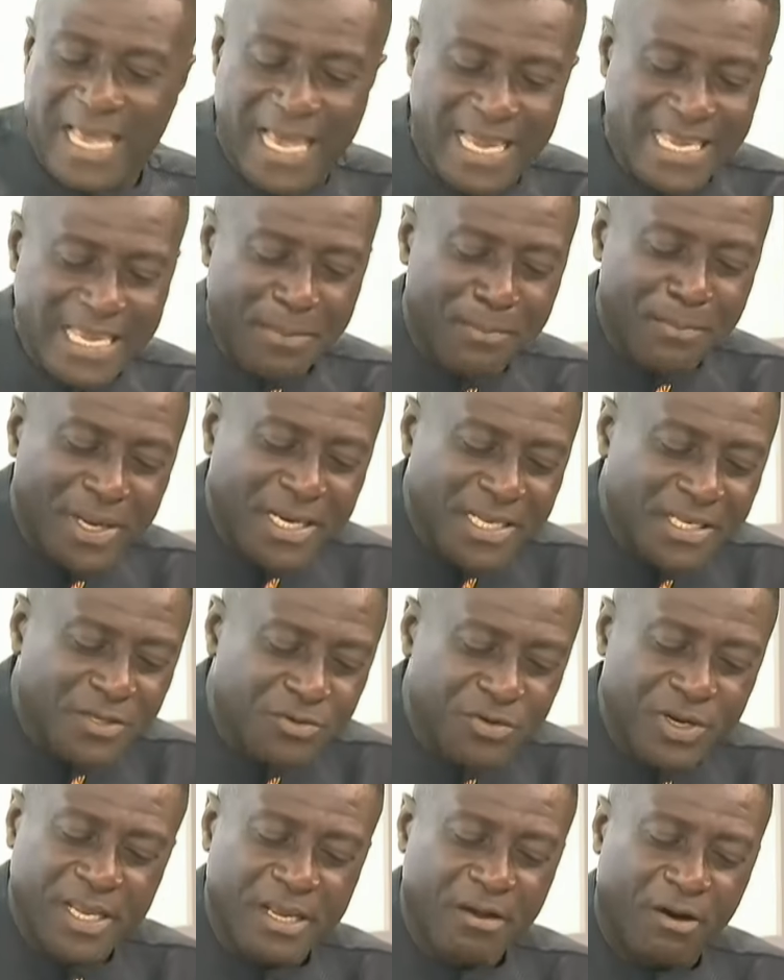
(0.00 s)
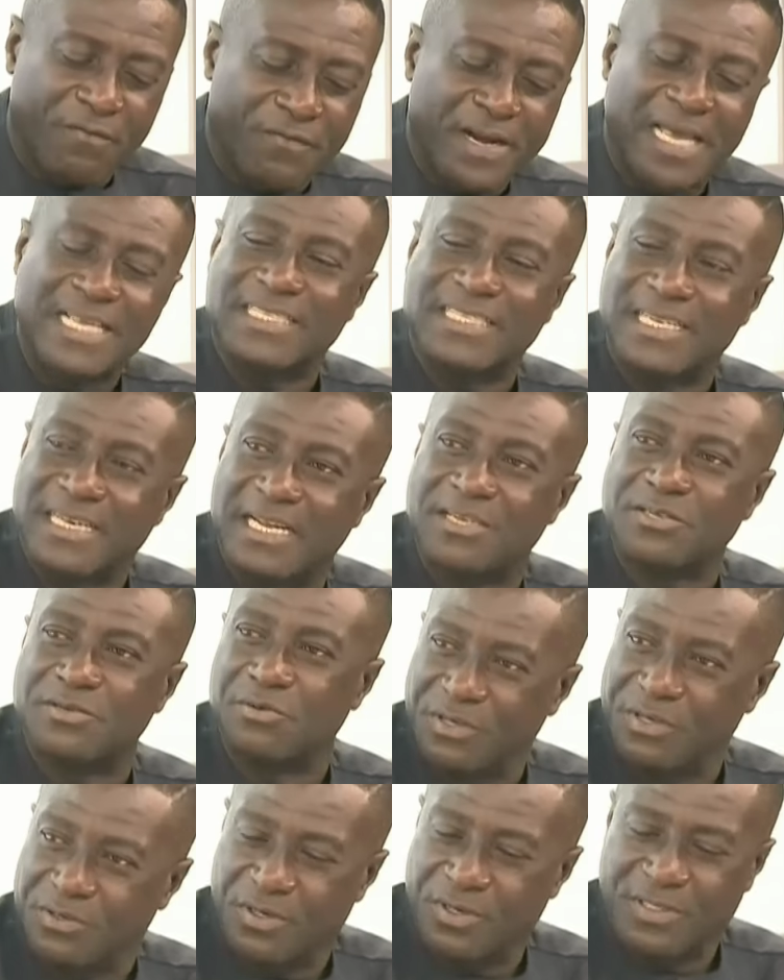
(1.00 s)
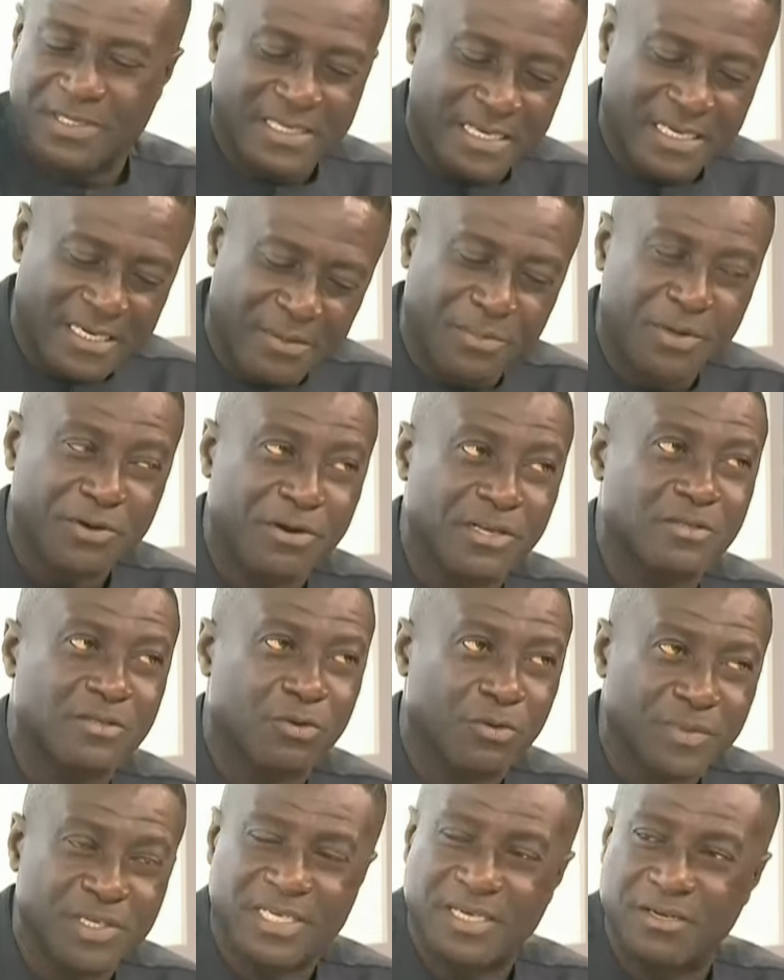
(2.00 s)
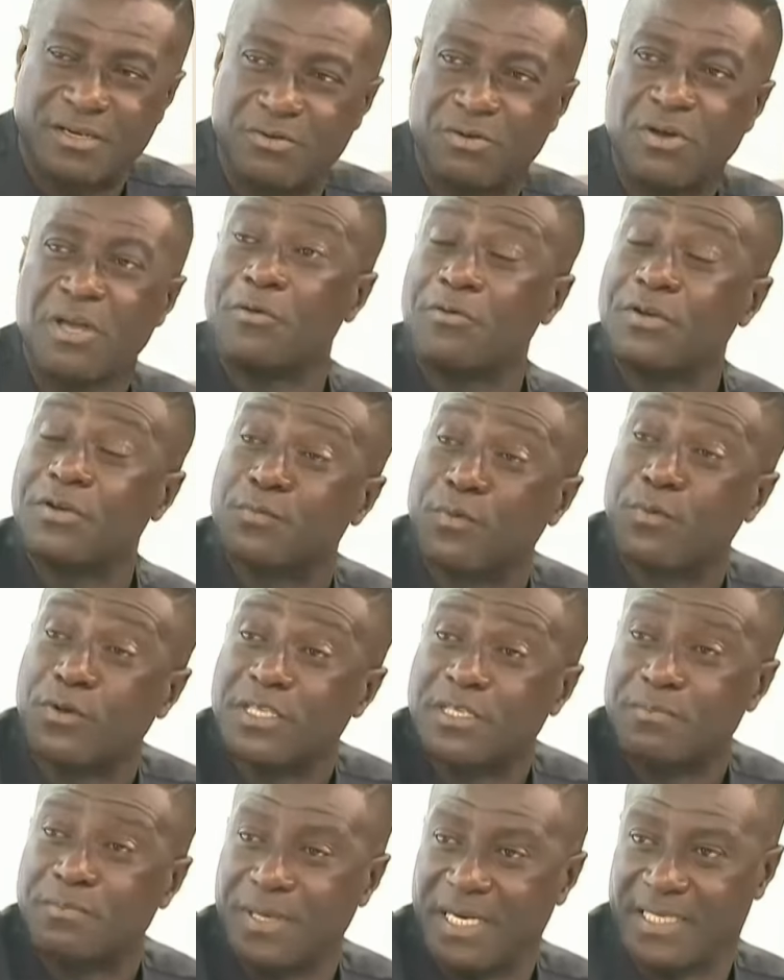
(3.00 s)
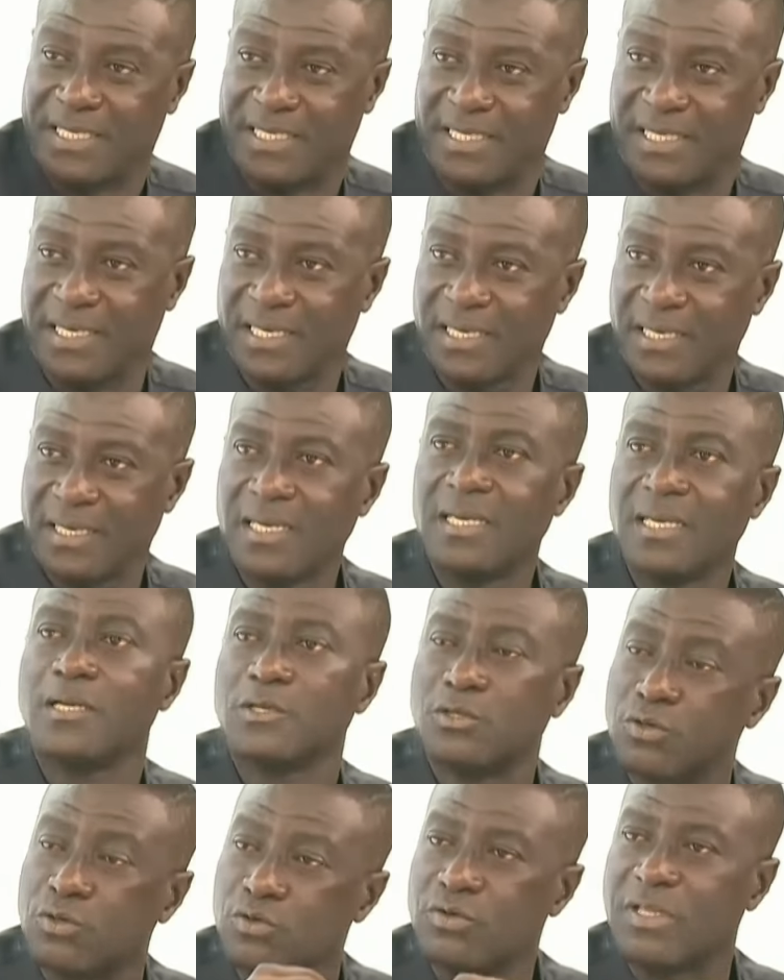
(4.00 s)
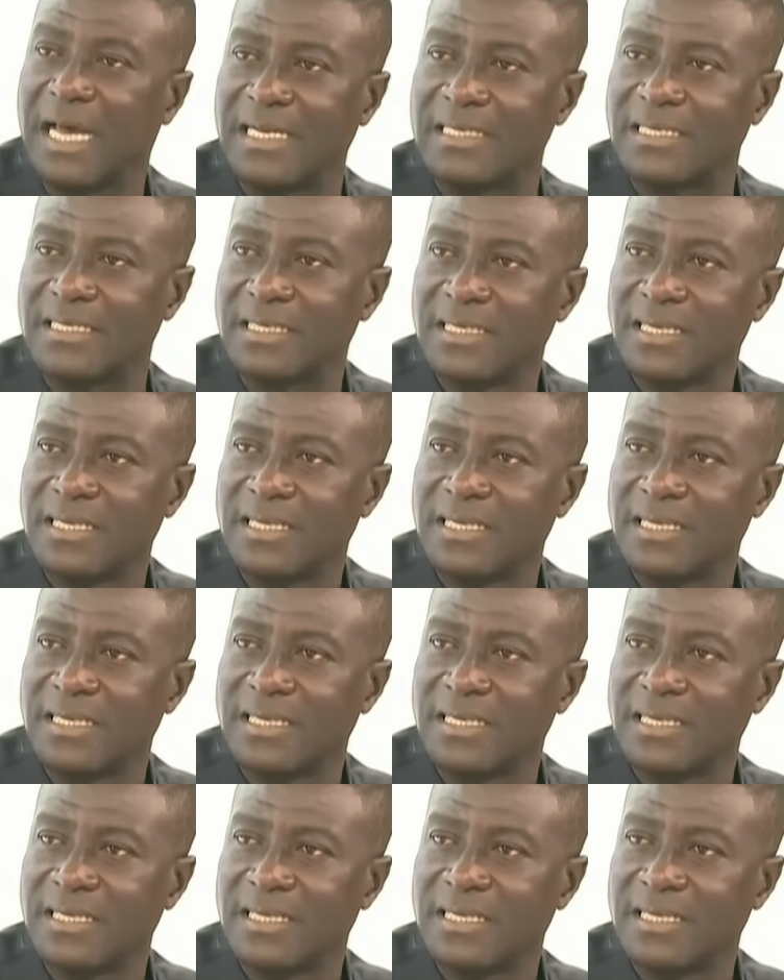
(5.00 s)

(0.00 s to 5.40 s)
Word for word: And your Ministry of Lands and Natural Resources and the Minerals Commission responsibility to do that.